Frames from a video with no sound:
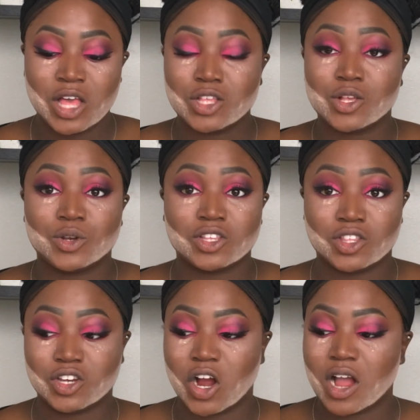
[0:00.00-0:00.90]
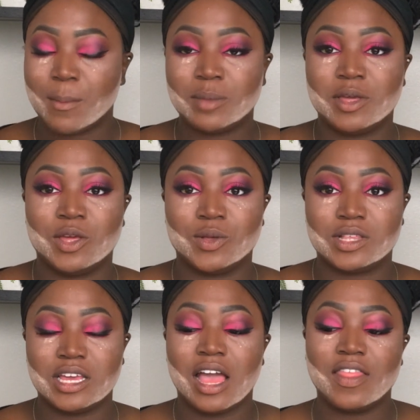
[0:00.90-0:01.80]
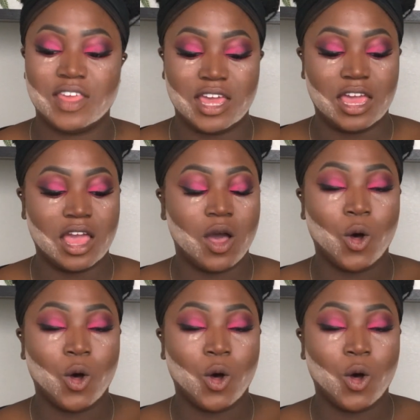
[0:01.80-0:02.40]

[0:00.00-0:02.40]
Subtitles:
So to start, I'm going to be using the